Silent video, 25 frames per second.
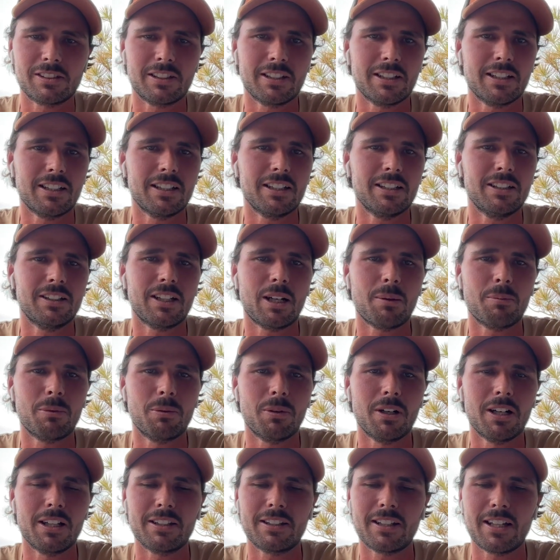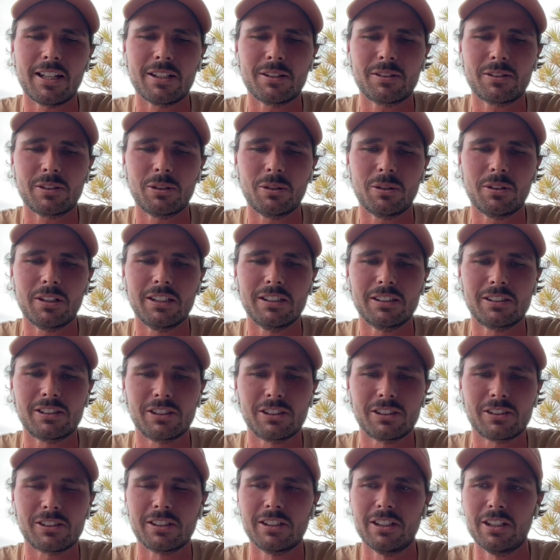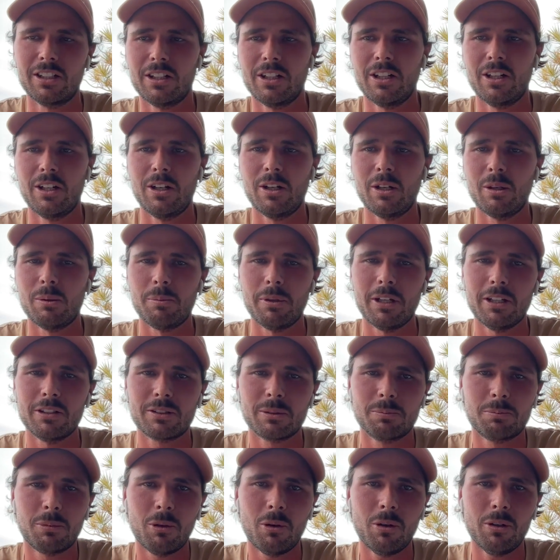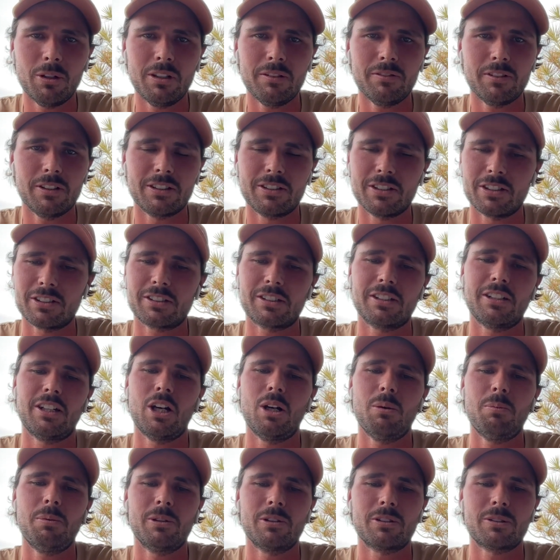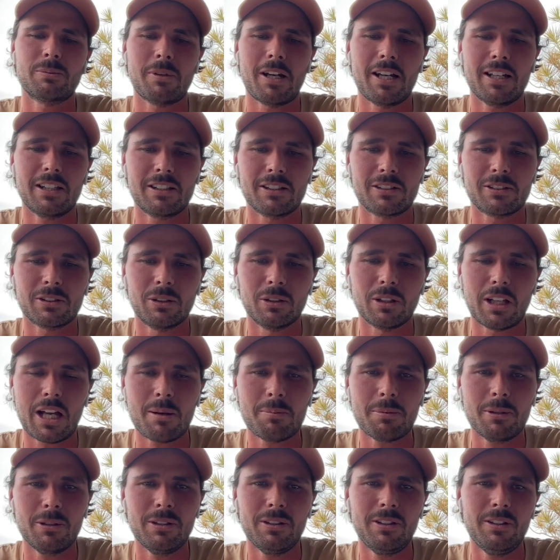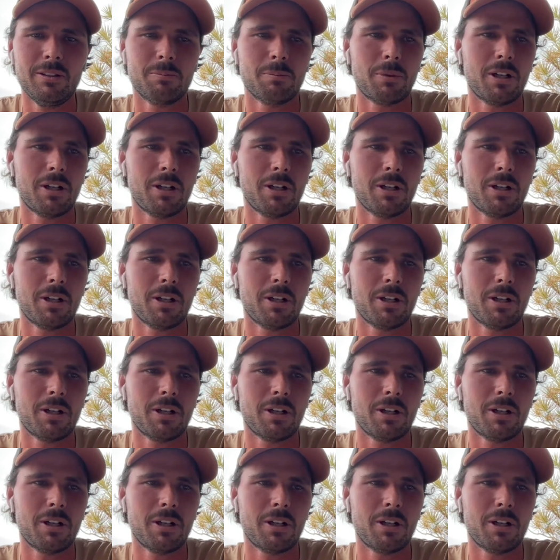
They're number one thanks always. Just being supportive and just helping us make this all happen.